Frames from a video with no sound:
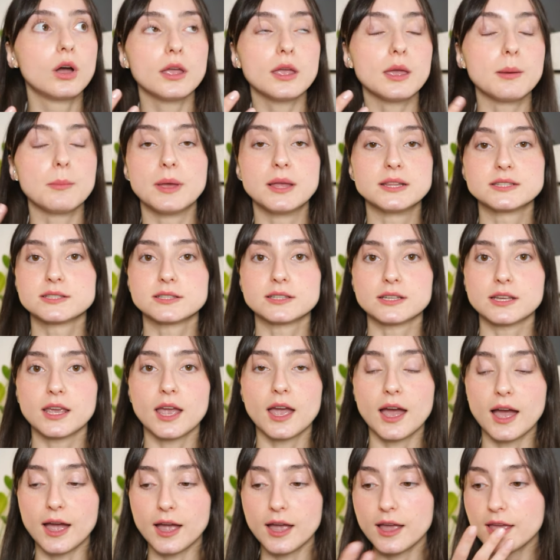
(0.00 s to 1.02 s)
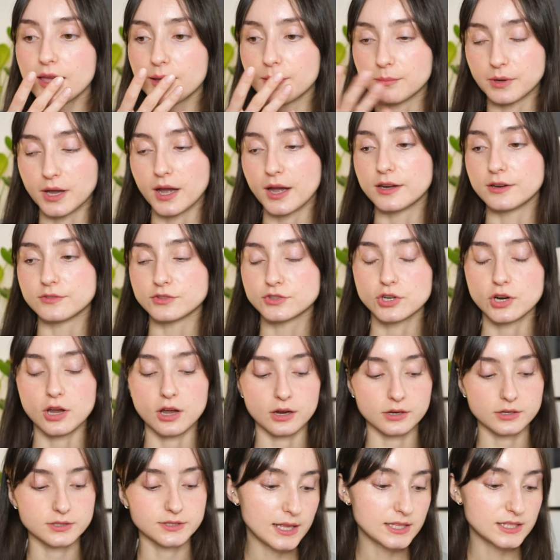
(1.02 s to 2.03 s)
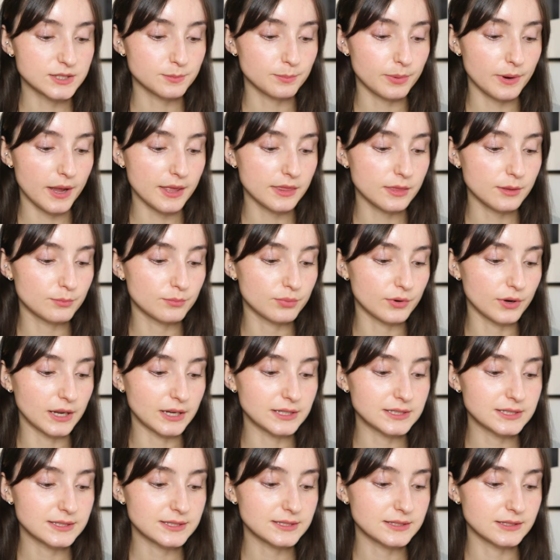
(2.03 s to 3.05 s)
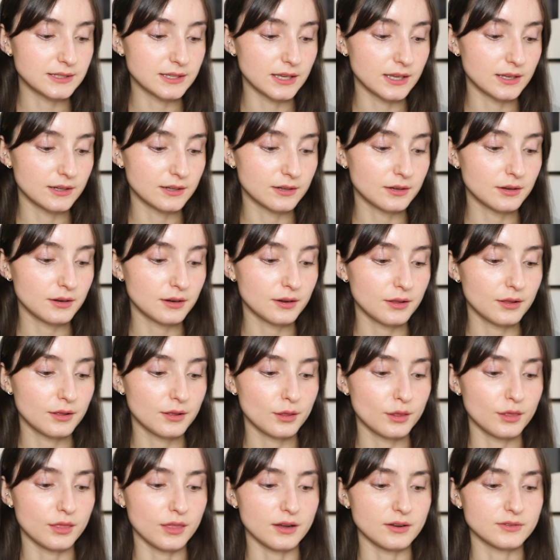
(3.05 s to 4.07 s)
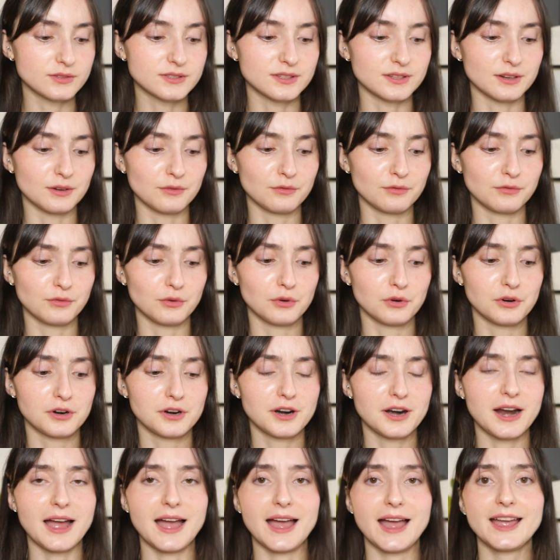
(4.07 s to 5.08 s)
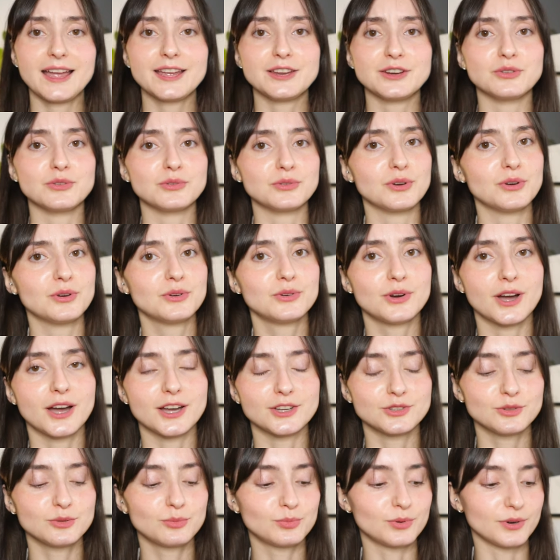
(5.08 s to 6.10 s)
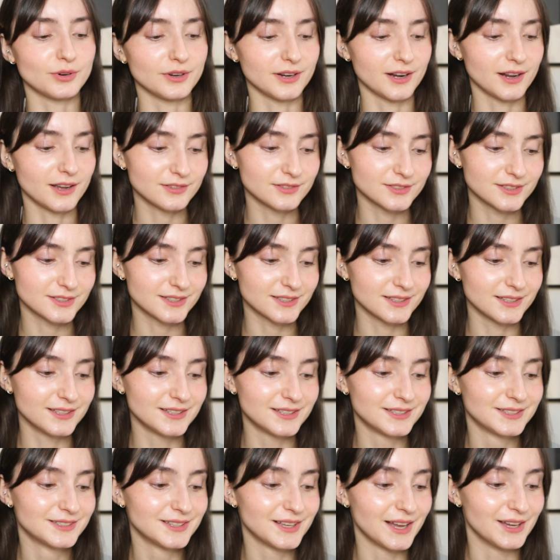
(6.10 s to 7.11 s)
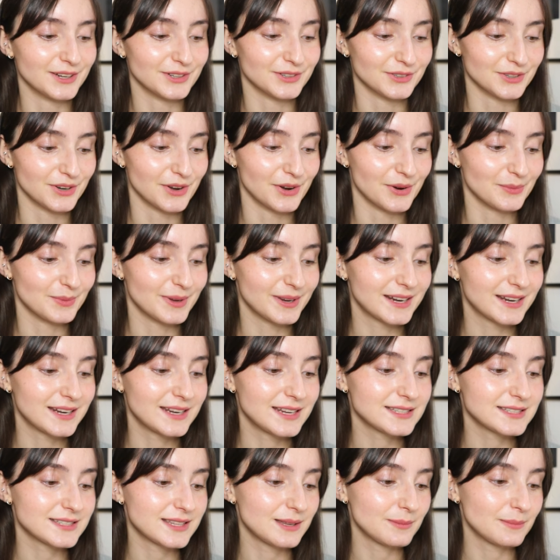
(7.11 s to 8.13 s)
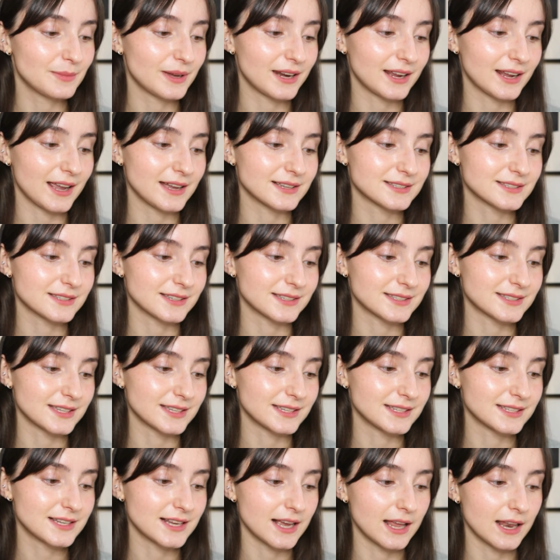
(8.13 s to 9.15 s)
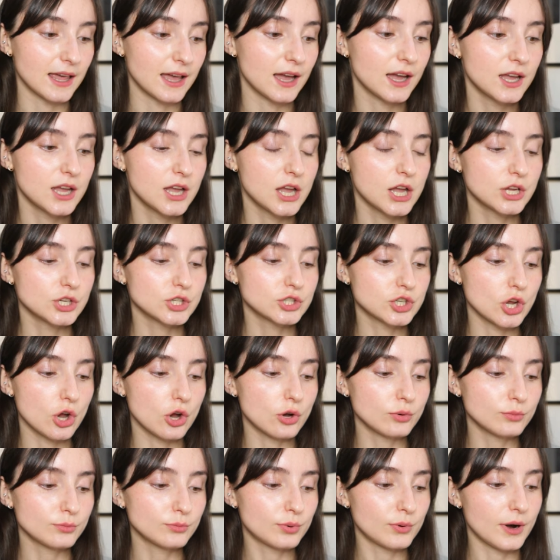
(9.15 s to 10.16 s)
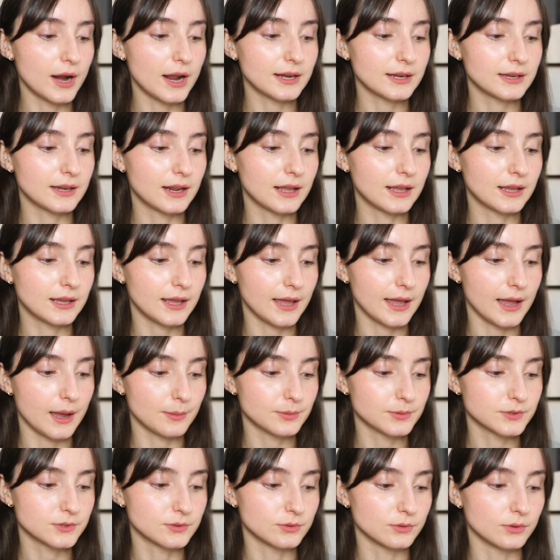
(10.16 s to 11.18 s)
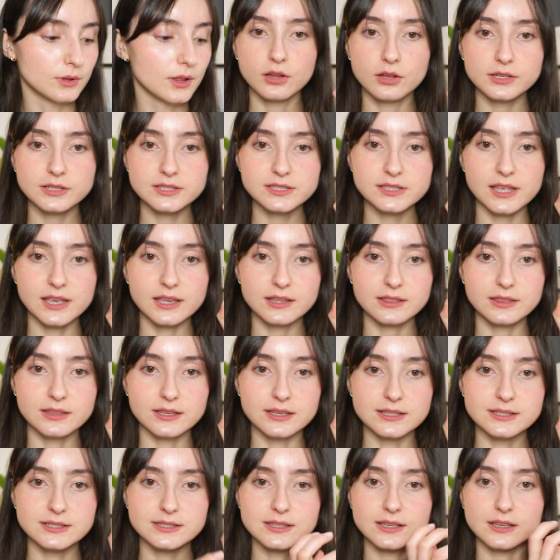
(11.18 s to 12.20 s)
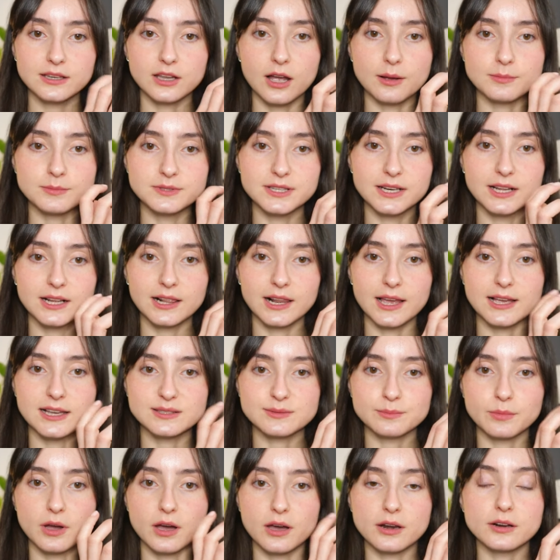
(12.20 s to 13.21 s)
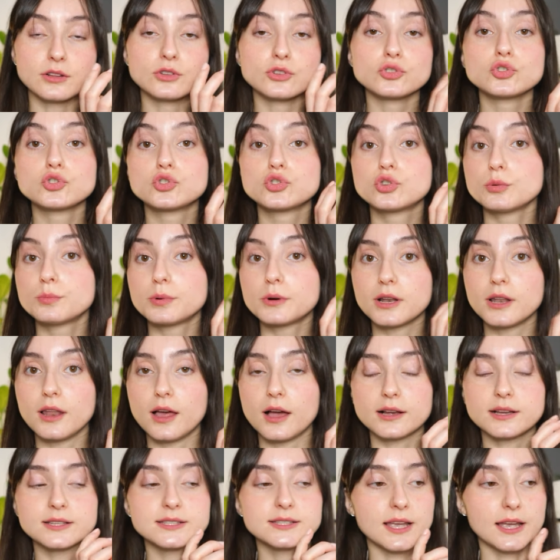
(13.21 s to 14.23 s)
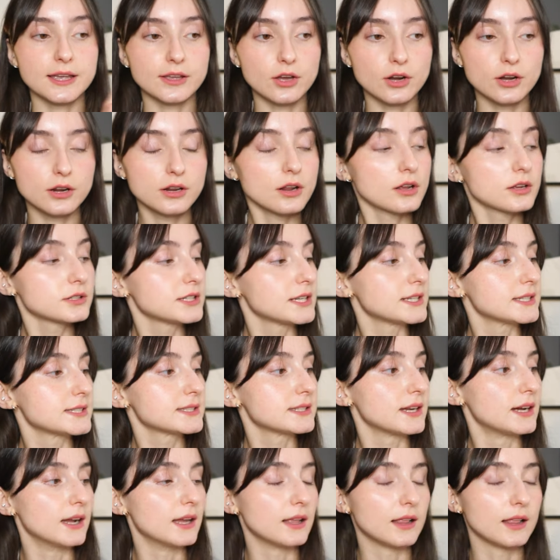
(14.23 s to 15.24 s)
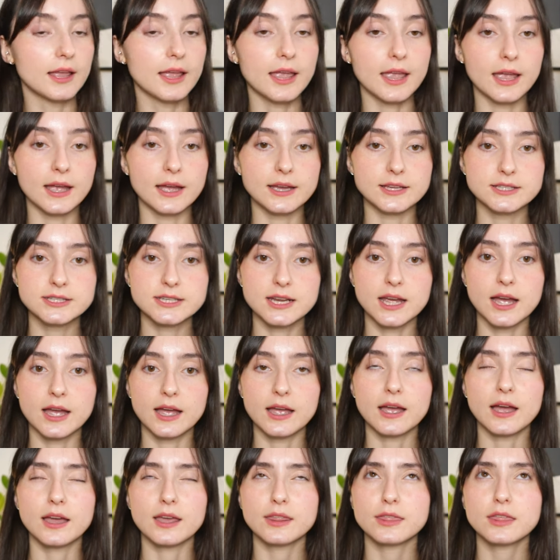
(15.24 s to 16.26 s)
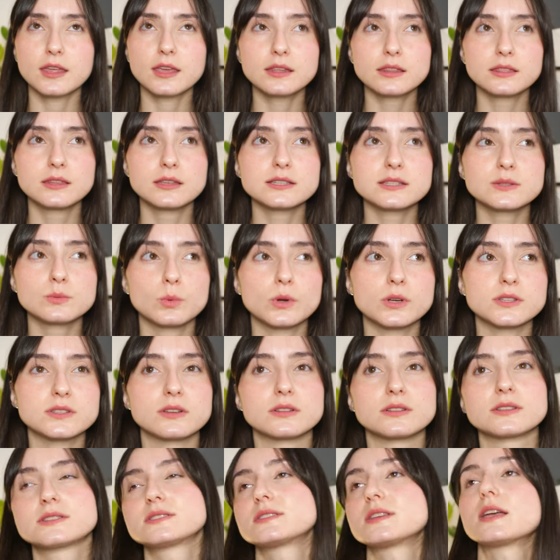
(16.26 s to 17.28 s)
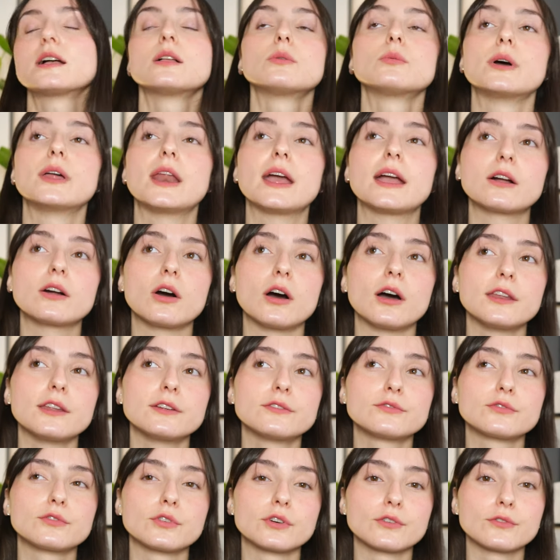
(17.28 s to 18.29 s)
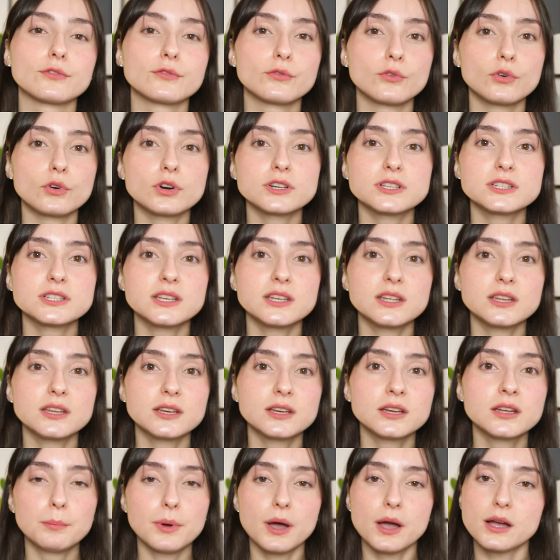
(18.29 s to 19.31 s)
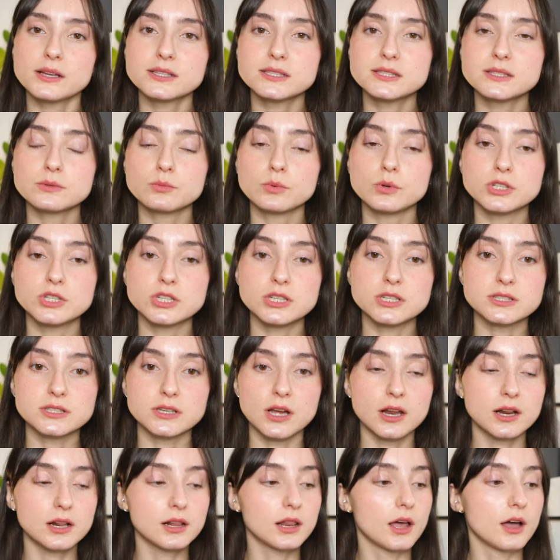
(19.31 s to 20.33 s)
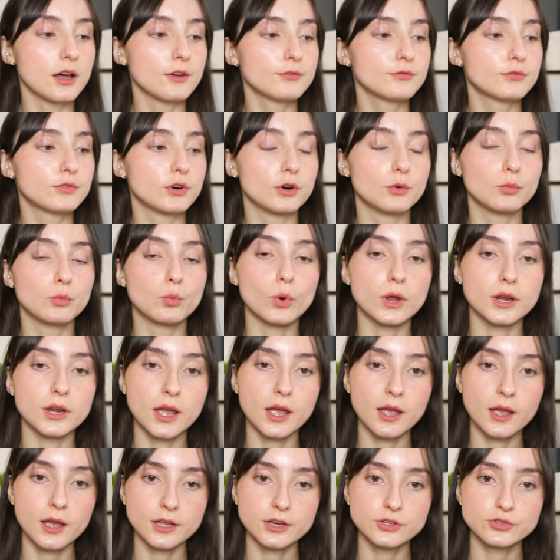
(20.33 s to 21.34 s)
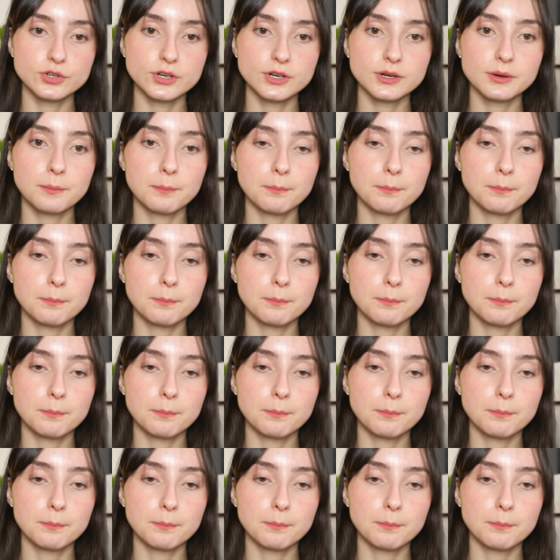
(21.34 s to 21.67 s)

immensely. I am kind of shocked. It's by the brand Skin 1004. I don't know how to pronounce this, I don't know, but it is the Madagascar Centella Tone Brightening Capsule. Looks like this, comes in a glass bottle, super luxe. I got it on YesStyle and I think this was on sale when I got it for 14 bucks, which is not a lot for 100